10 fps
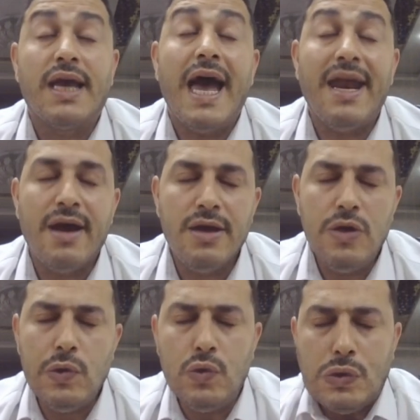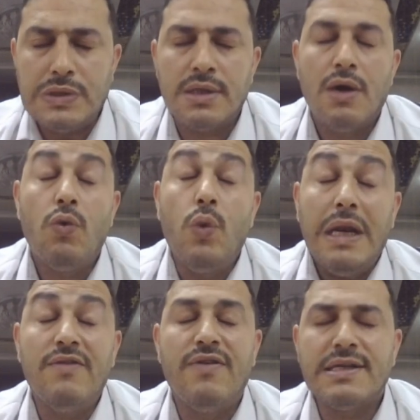can I use
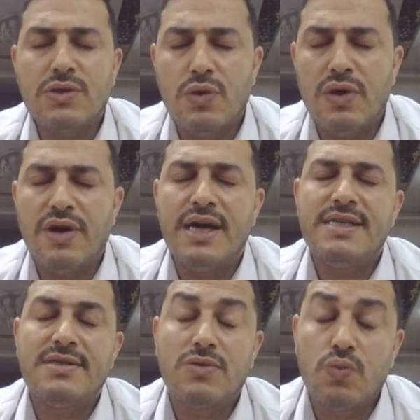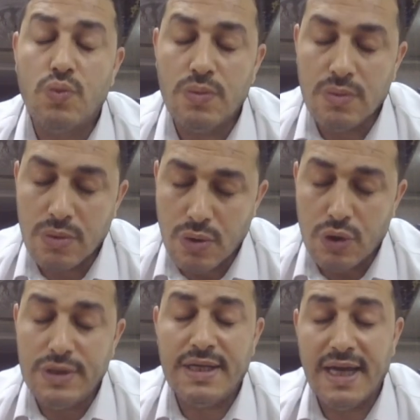well vascularized
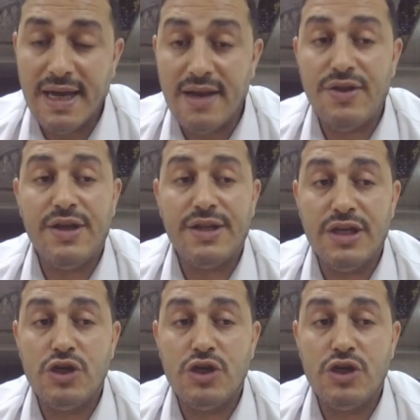good healthy